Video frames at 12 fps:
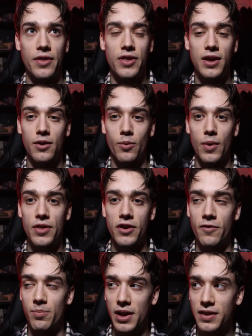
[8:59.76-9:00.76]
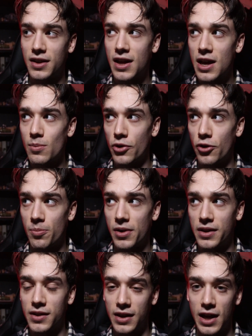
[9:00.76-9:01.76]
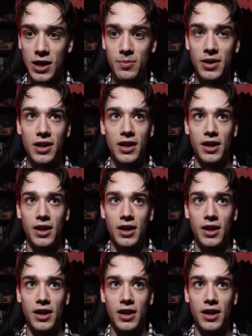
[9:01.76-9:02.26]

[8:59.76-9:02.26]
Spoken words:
I think whether you've played the game or not played the game,